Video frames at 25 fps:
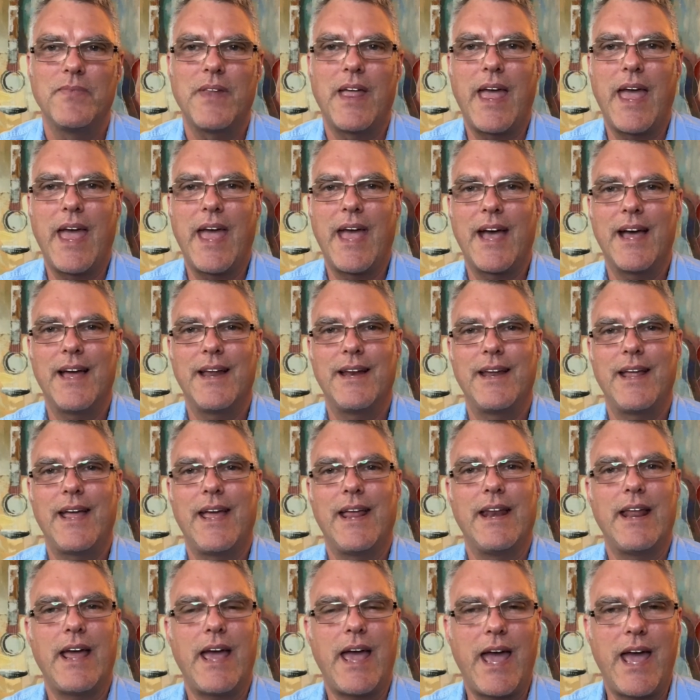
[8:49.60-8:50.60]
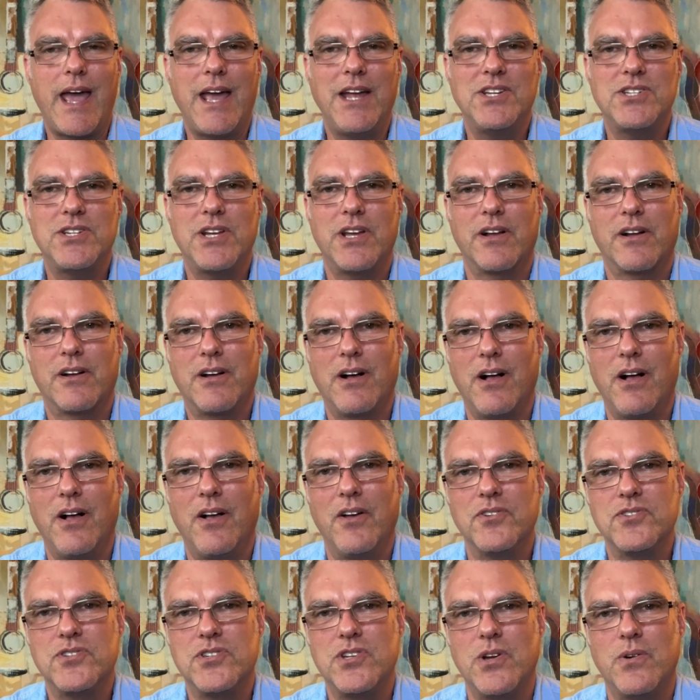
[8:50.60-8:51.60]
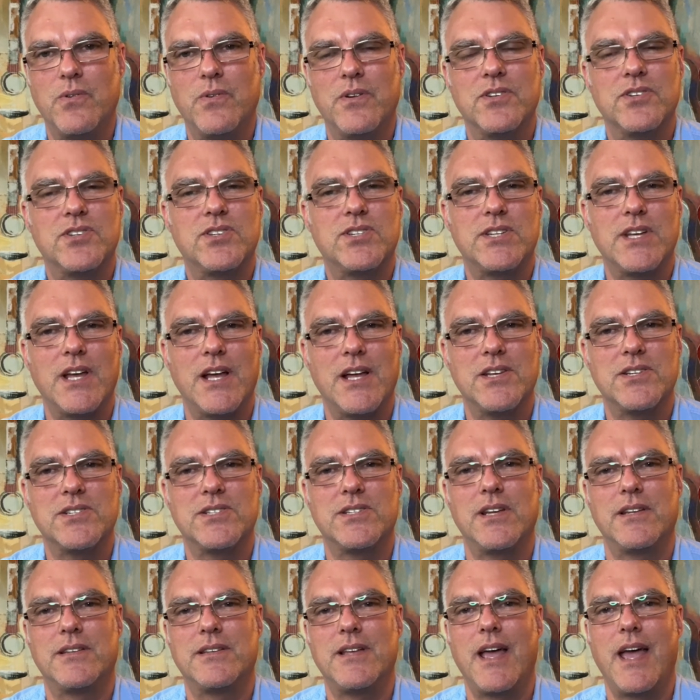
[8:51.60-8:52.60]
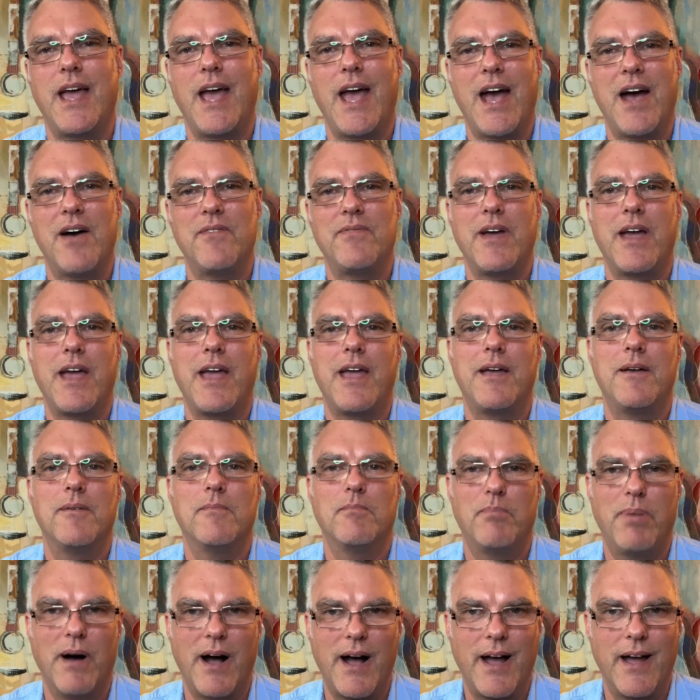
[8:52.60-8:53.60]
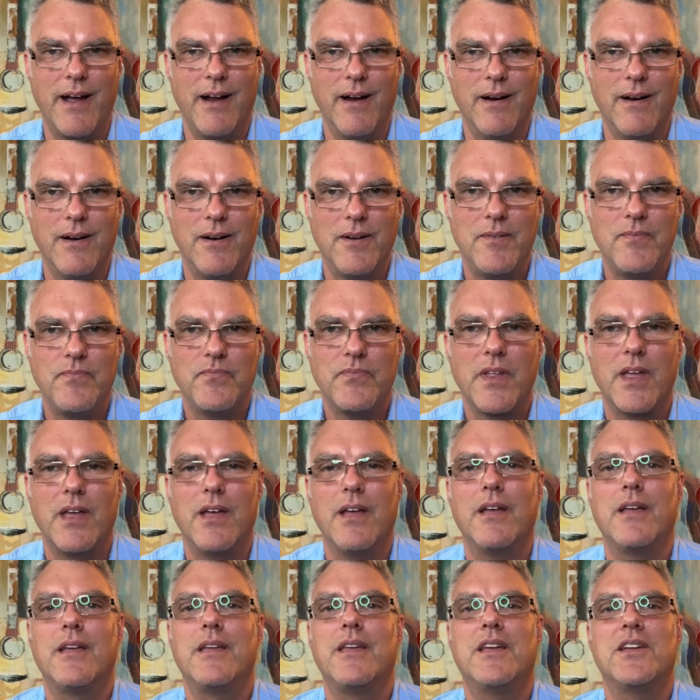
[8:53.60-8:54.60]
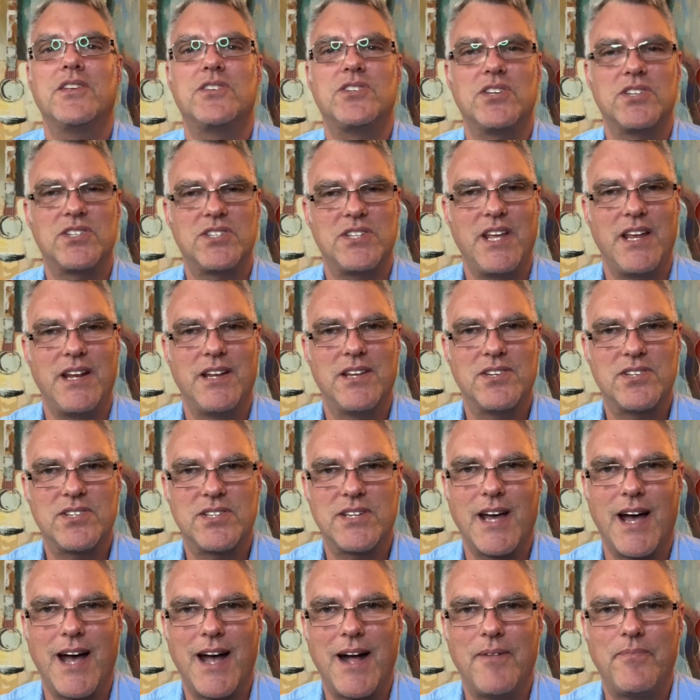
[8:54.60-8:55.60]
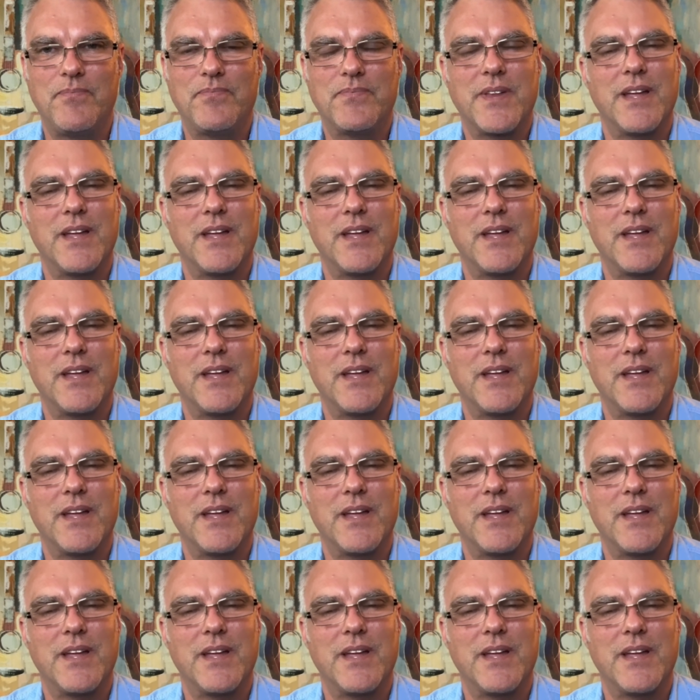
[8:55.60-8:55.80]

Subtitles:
And an agent calls you and says that they have a buyer, you just need to stop,